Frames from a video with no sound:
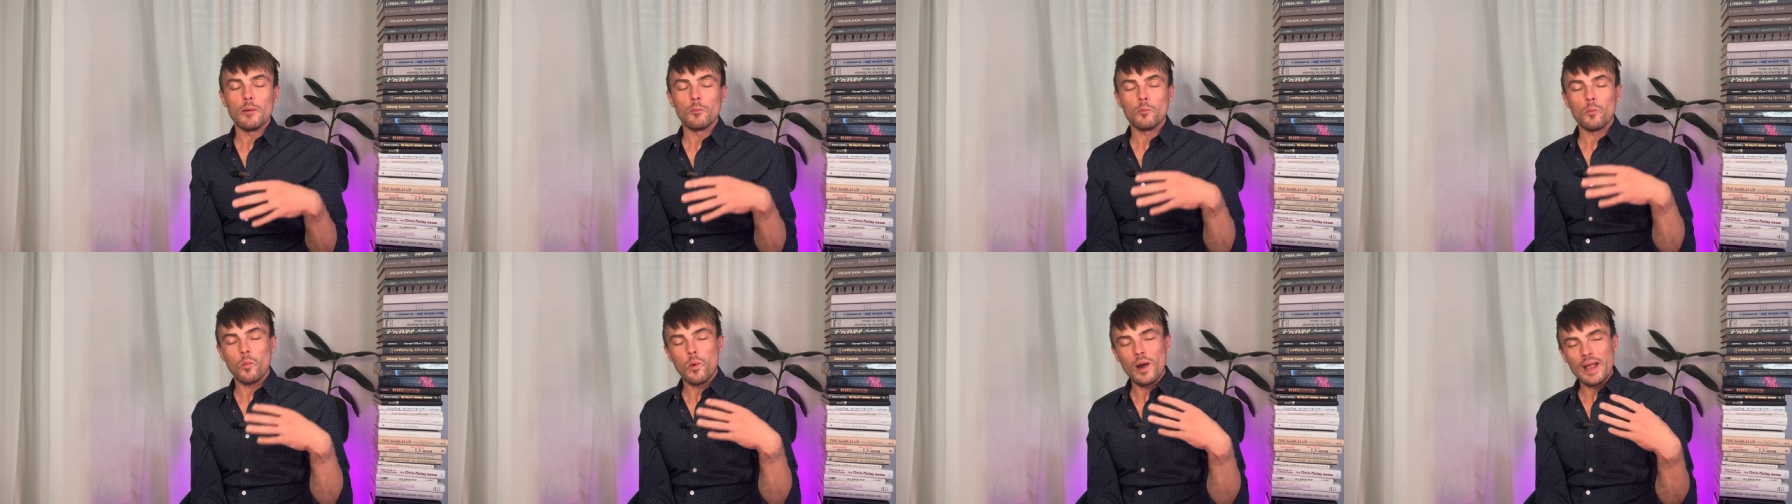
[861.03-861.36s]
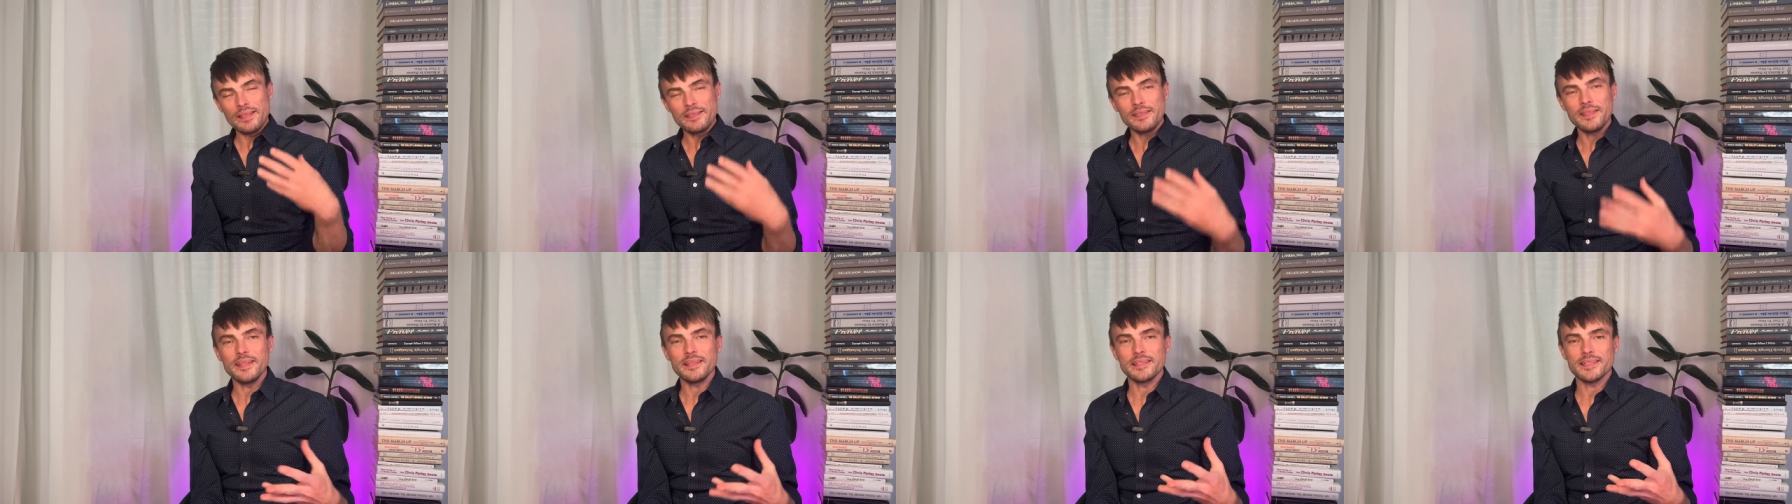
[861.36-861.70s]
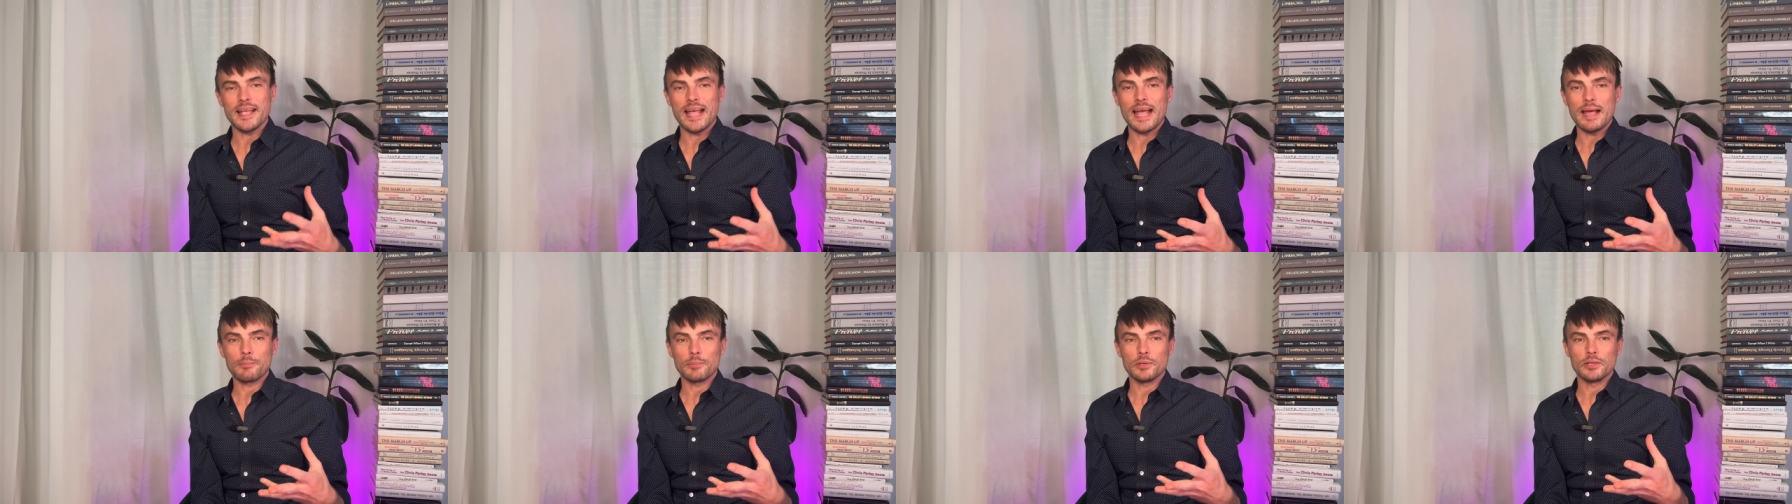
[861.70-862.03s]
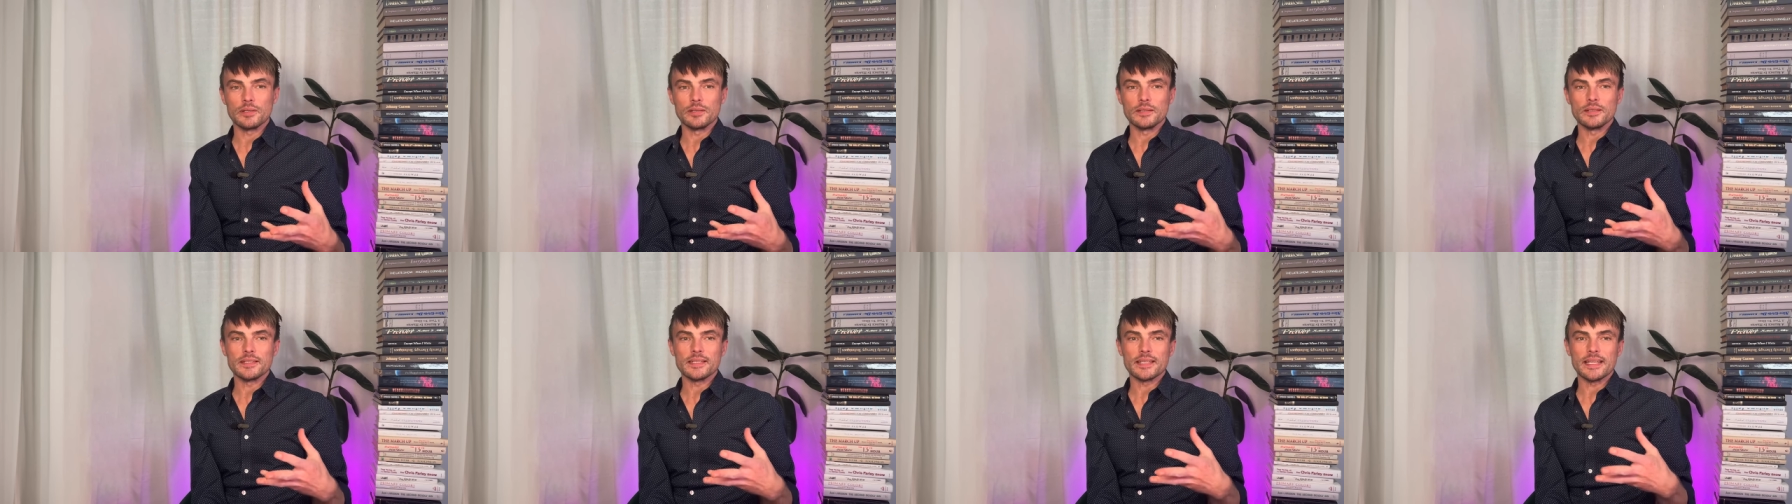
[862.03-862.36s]
When this
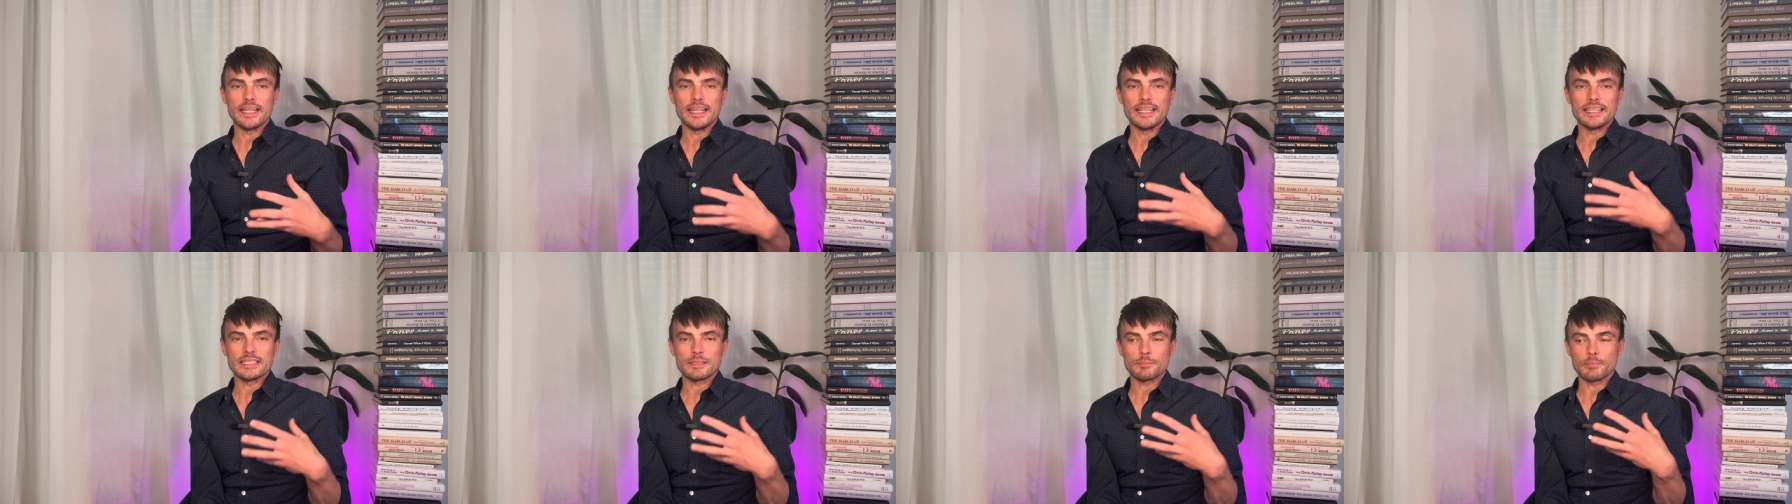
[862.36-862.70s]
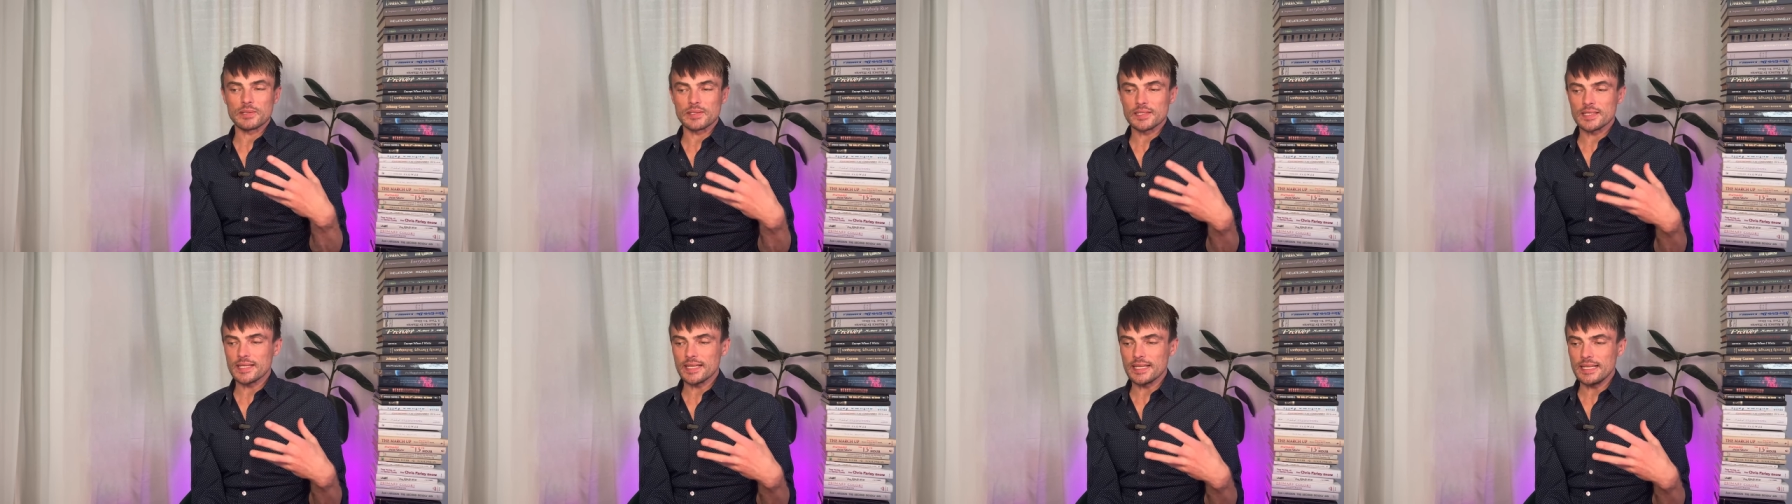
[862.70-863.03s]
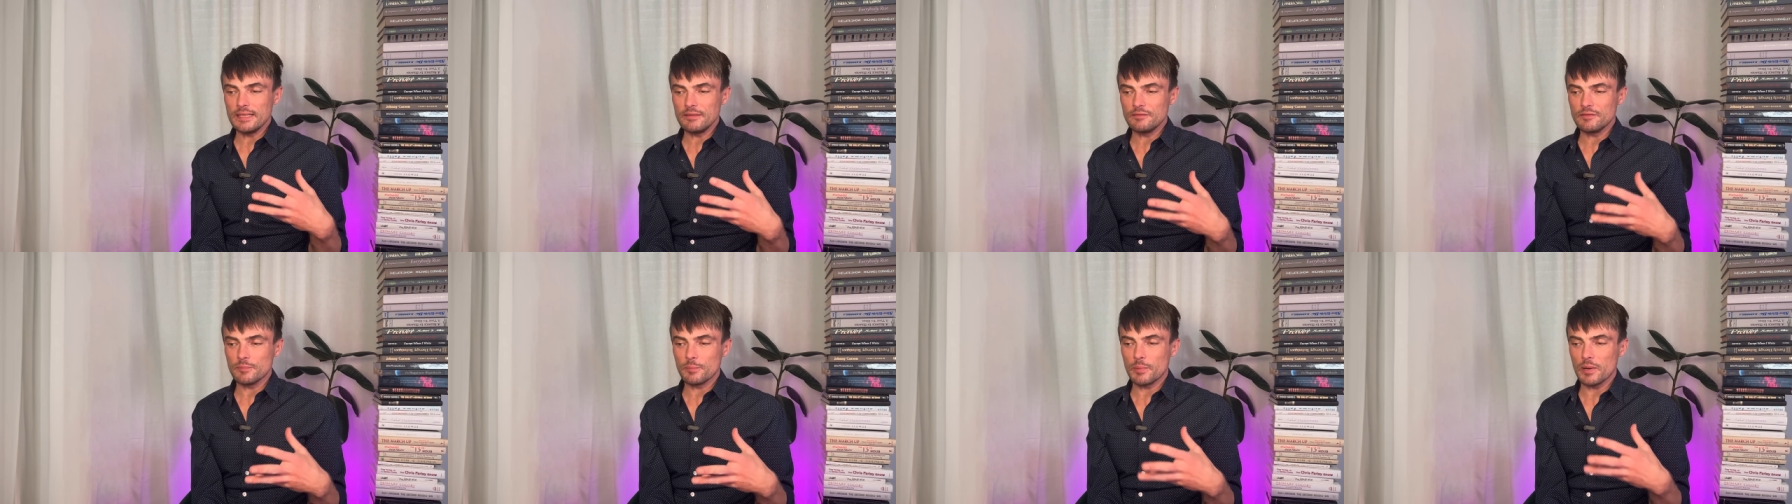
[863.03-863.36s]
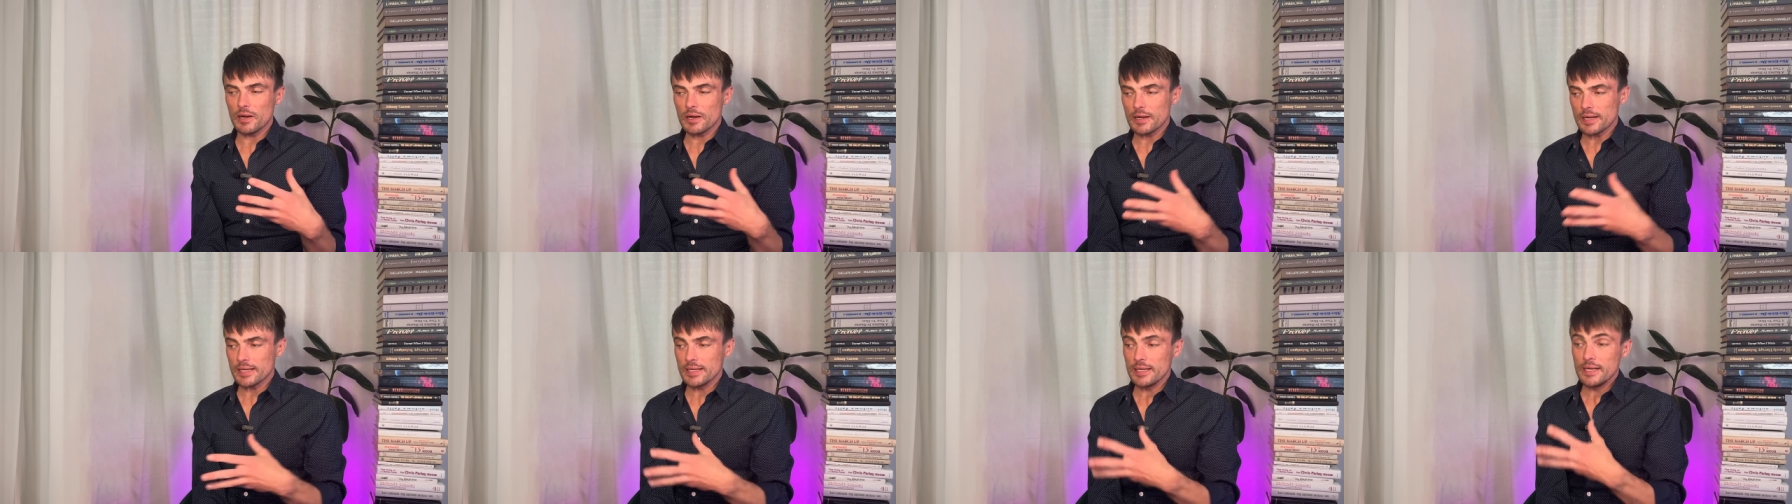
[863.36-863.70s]
happens, it's perceived
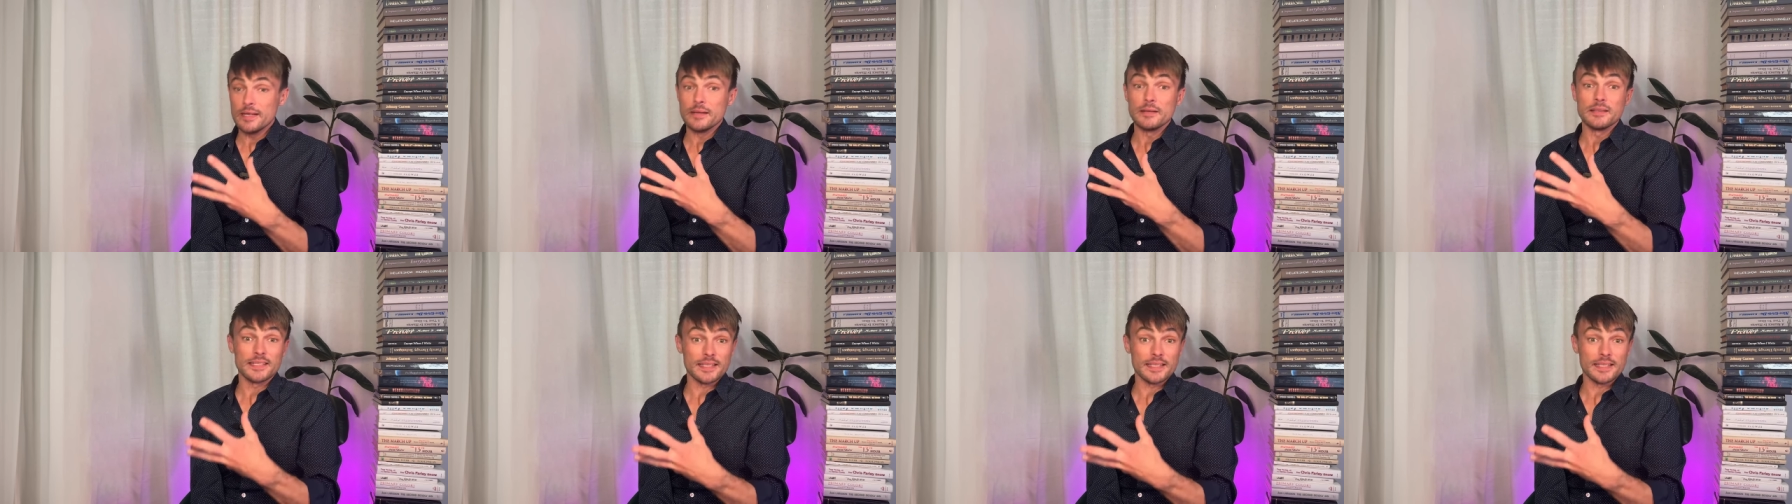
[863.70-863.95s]
by